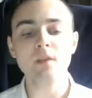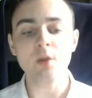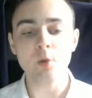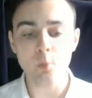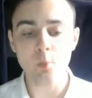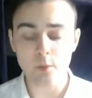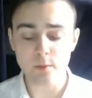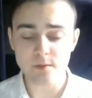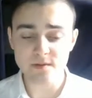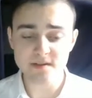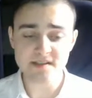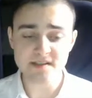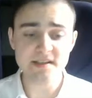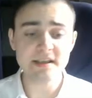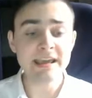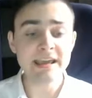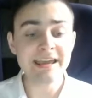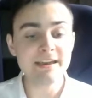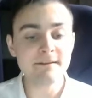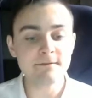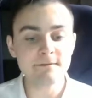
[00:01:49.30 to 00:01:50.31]
we will see
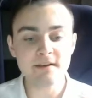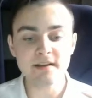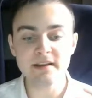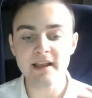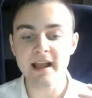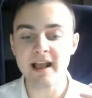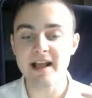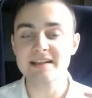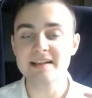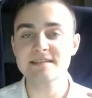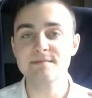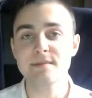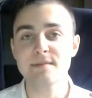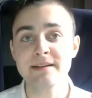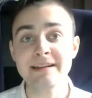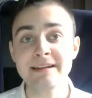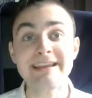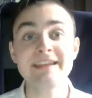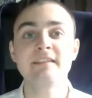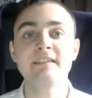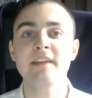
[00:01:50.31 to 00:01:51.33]
if it has been
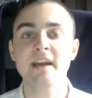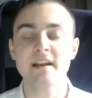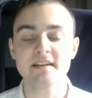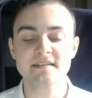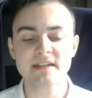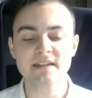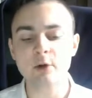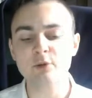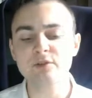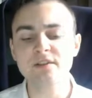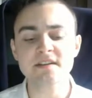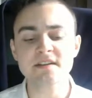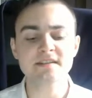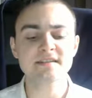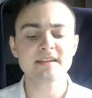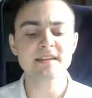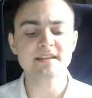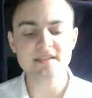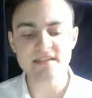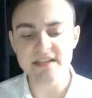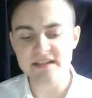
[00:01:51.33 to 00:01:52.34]
indexed. Now, this
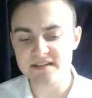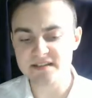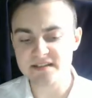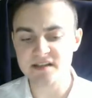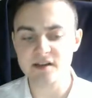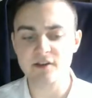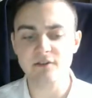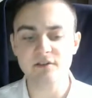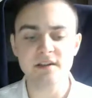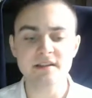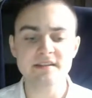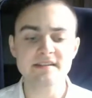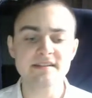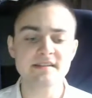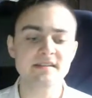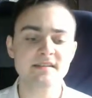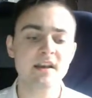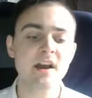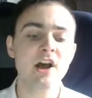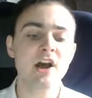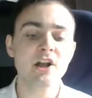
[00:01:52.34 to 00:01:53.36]
doesn't necessarily
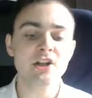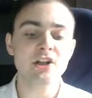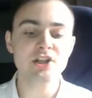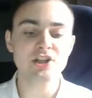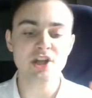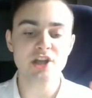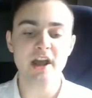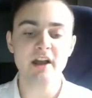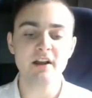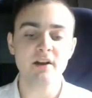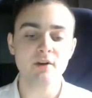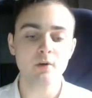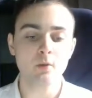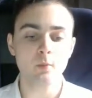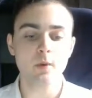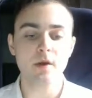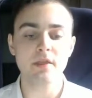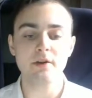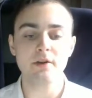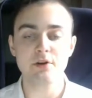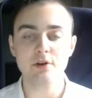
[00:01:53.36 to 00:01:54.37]
check
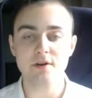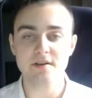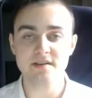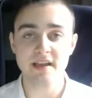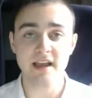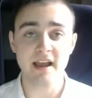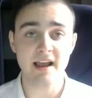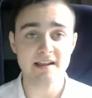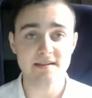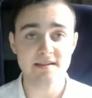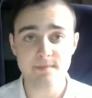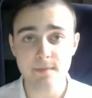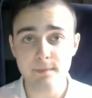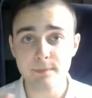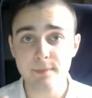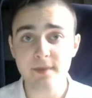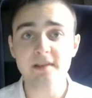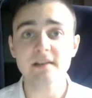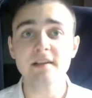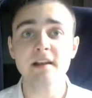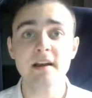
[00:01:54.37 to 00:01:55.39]
whether your site has been
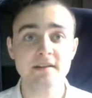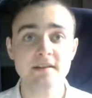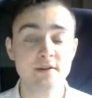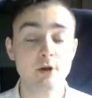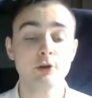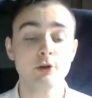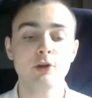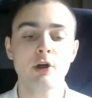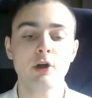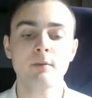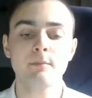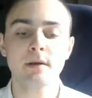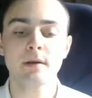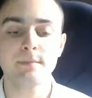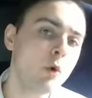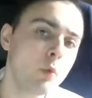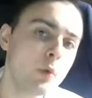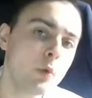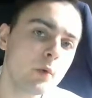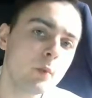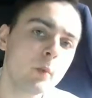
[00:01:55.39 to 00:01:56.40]
penalized or not, but
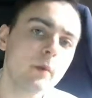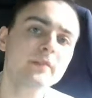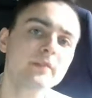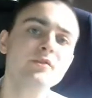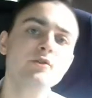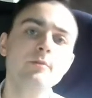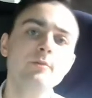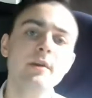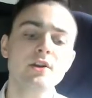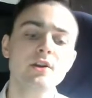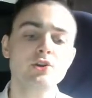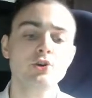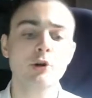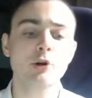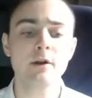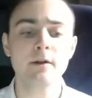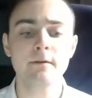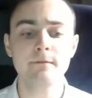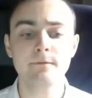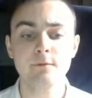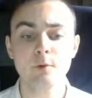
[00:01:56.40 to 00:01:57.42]
we want to make
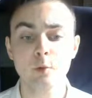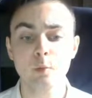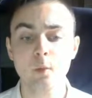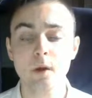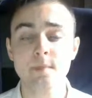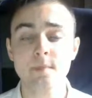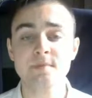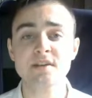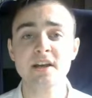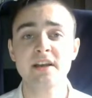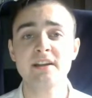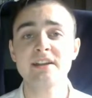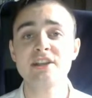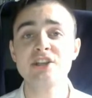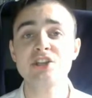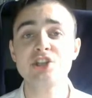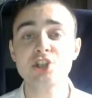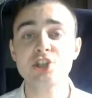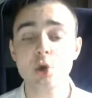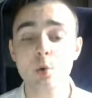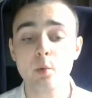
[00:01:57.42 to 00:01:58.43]
sure if your website is
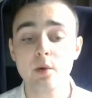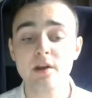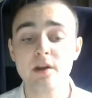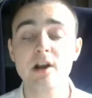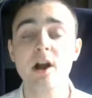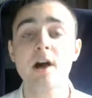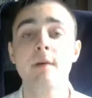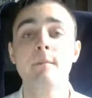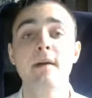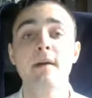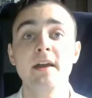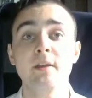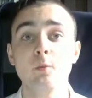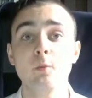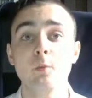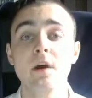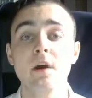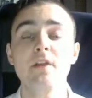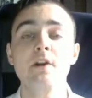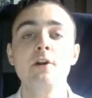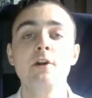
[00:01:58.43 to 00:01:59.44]
showing up and
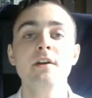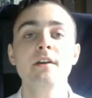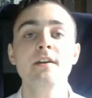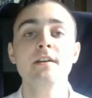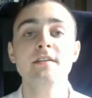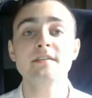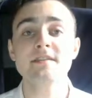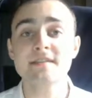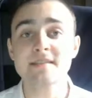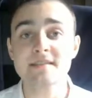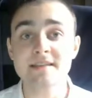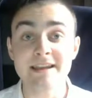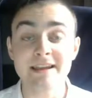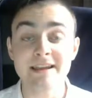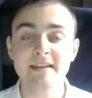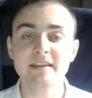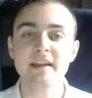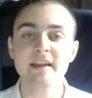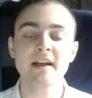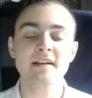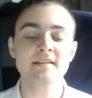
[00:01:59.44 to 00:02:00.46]
whether it's
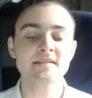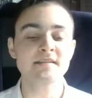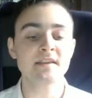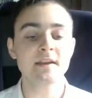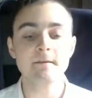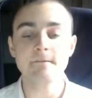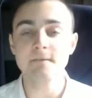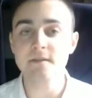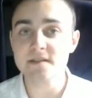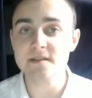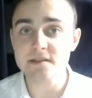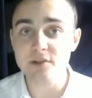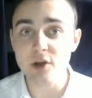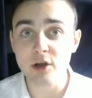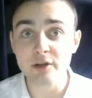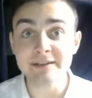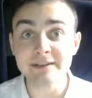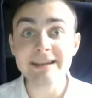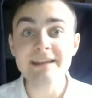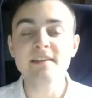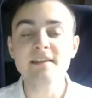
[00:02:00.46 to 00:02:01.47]
indexed. If it's
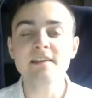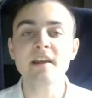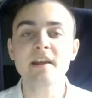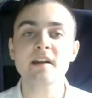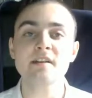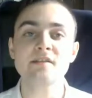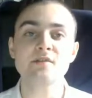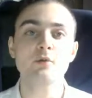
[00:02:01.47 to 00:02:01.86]
not indexed,